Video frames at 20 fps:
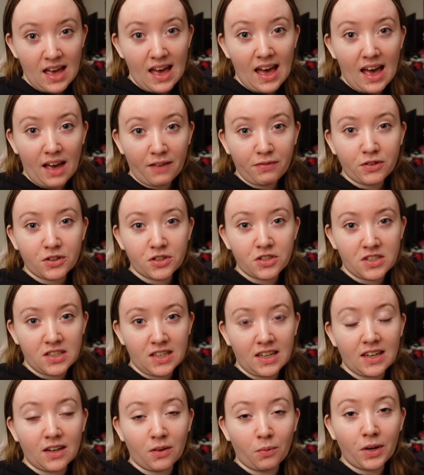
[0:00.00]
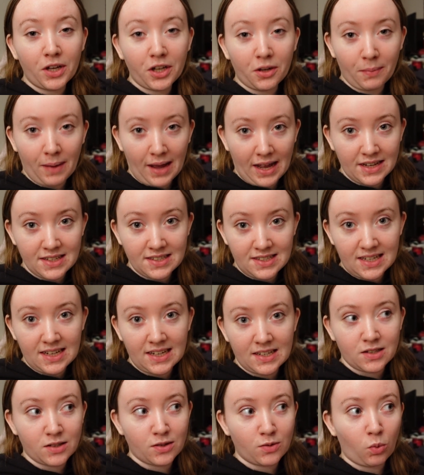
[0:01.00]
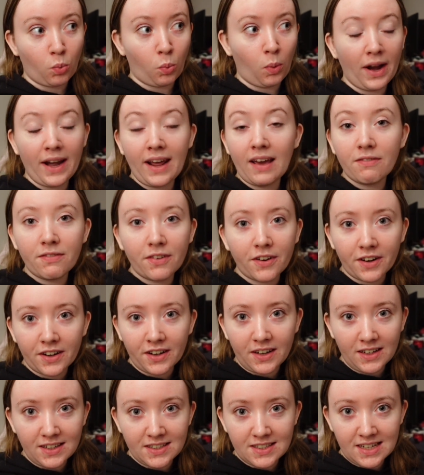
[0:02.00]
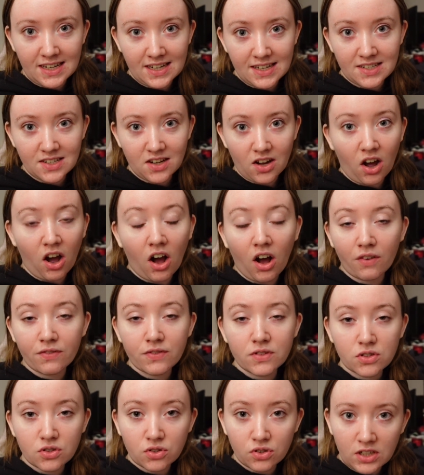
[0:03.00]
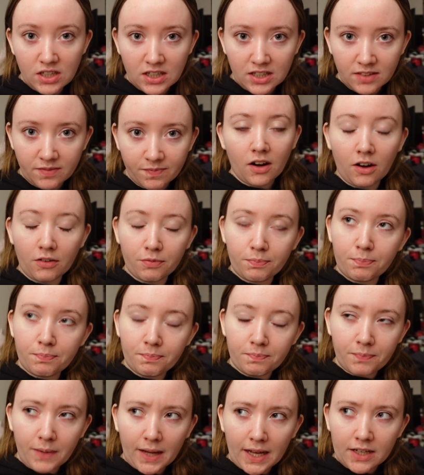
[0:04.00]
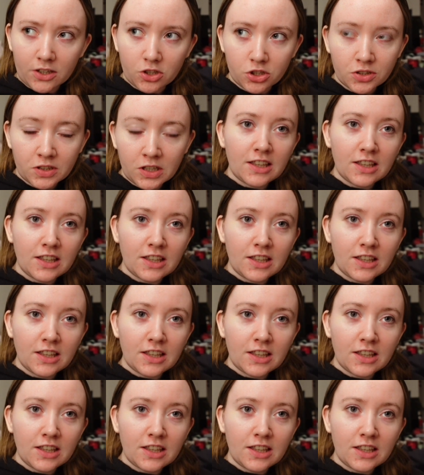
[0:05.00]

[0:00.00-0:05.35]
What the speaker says: after seeing what your man did, whatever he did off screen, off page.